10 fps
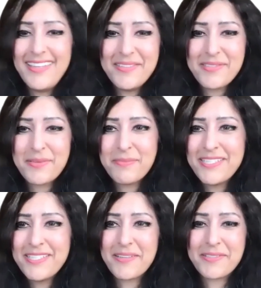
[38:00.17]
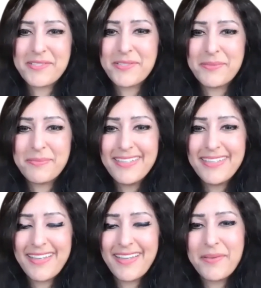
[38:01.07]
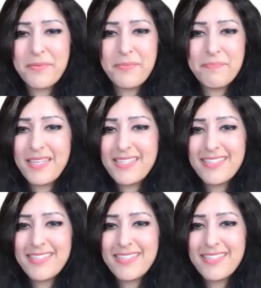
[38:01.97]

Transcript: you so much, Dr. Shubrook. Is